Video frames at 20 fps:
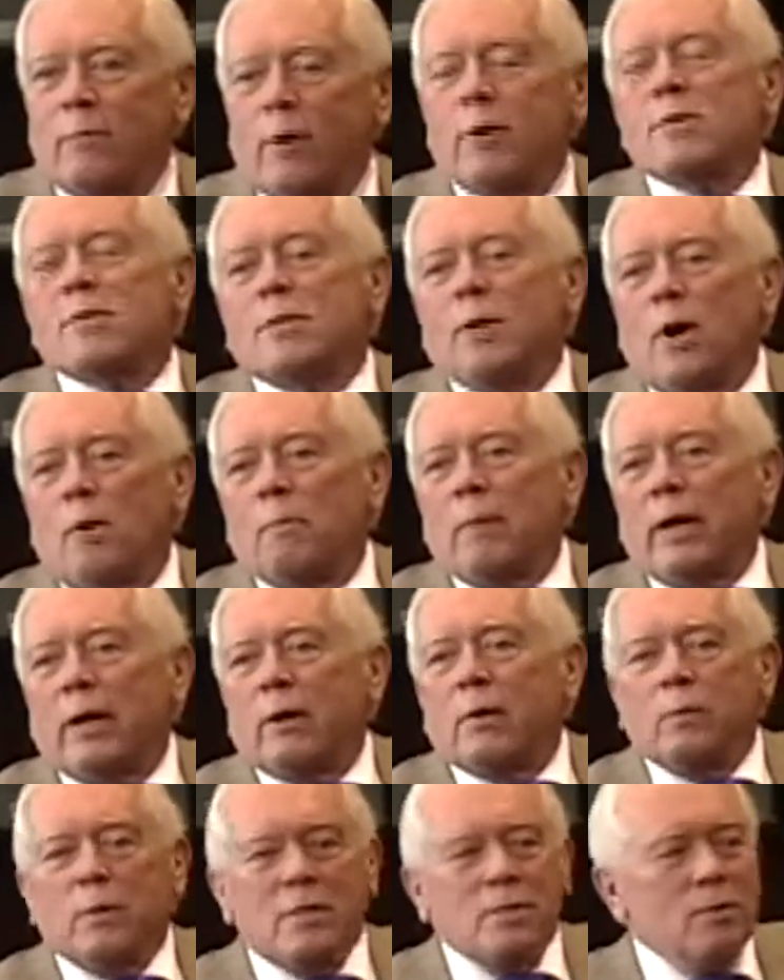first salt
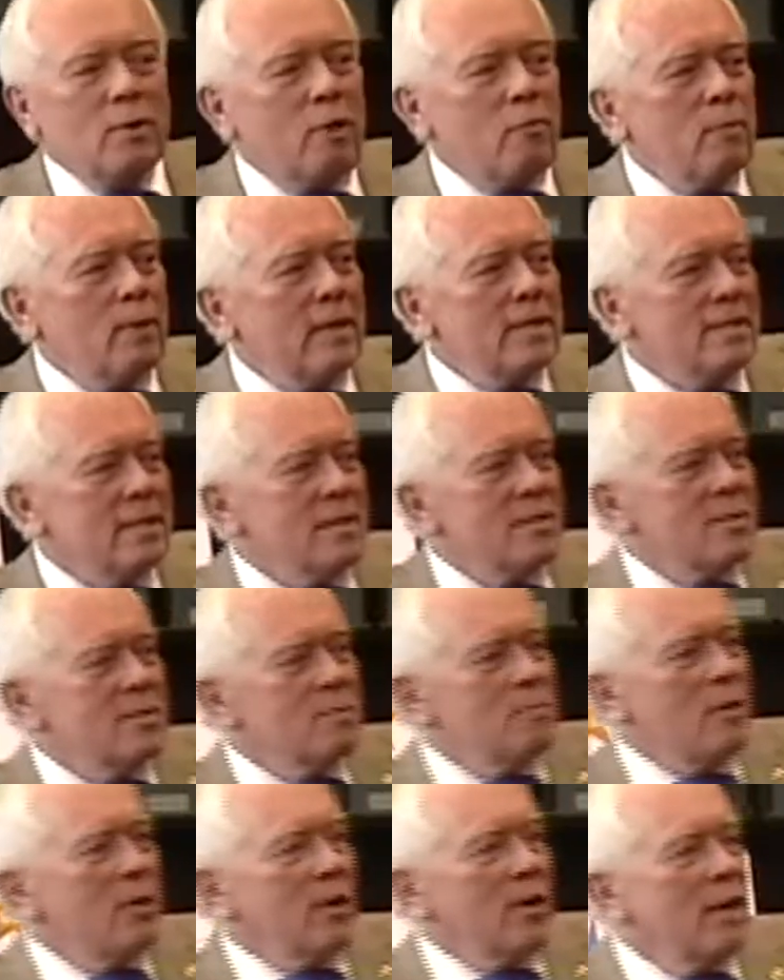maker, which everybody says
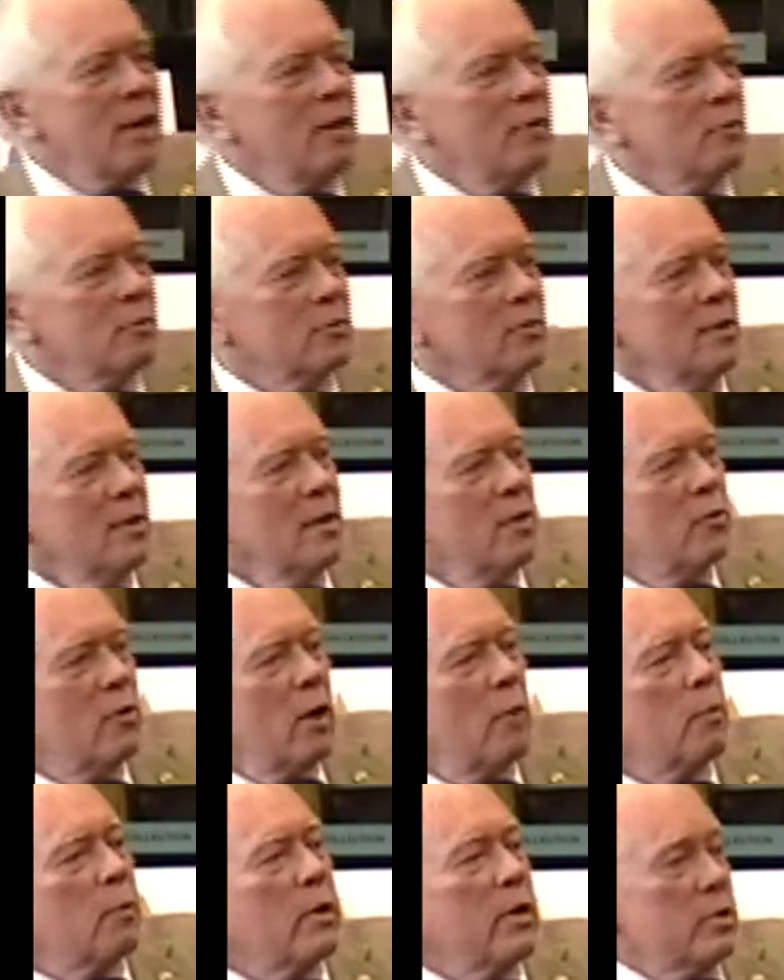is Mary Ingles
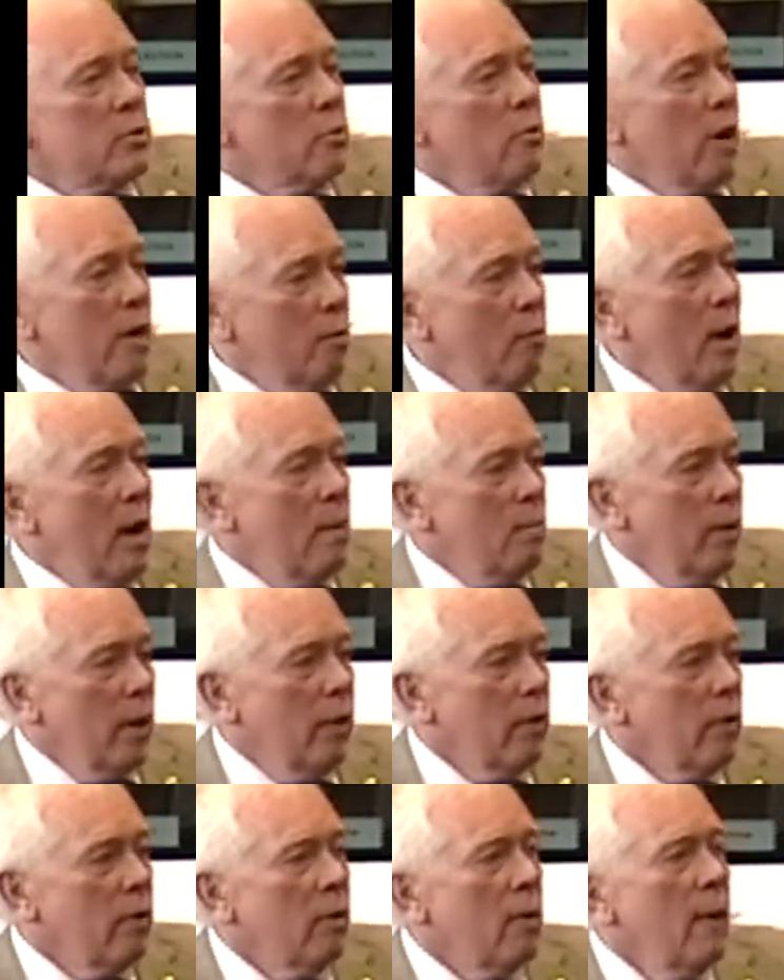Draper, his great
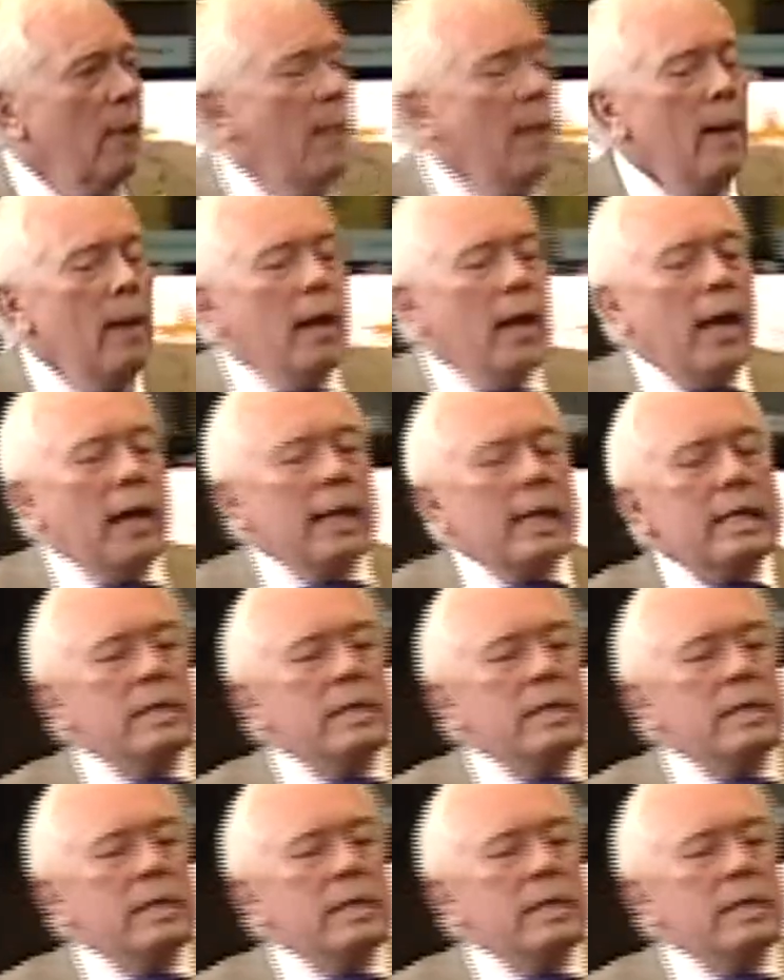grandmother. And